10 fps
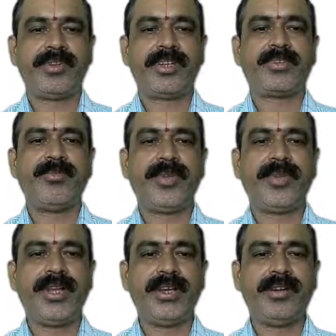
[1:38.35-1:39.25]
Just a
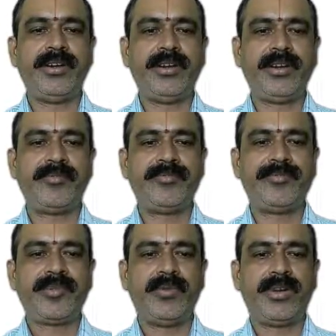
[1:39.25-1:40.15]
minute.
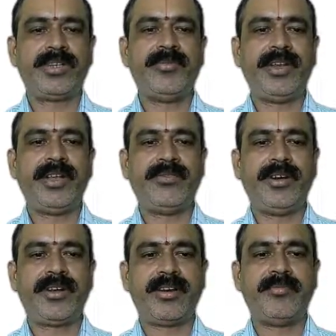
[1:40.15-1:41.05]
What is the meaning
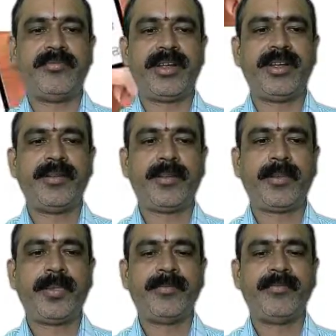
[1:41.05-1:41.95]
of internet banking?